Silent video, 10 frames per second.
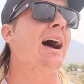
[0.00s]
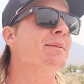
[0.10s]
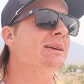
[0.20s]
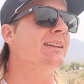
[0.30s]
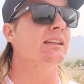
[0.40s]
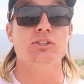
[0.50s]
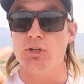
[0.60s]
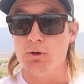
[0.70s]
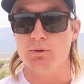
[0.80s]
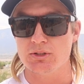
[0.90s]
I mean,
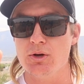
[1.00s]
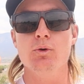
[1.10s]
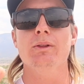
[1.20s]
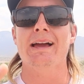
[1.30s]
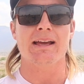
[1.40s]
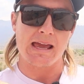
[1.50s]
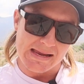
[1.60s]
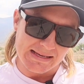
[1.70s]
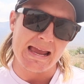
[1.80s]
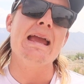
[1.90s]
two like
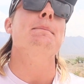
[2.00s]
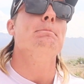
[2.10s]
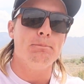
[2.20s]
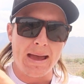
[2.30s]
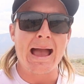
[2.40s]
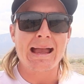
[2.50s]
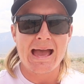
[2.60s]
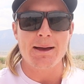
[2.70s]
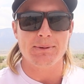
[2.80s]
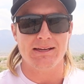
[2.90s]
it came back
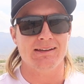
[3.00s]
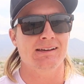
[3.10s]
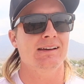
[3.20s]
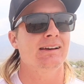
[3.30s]
at me,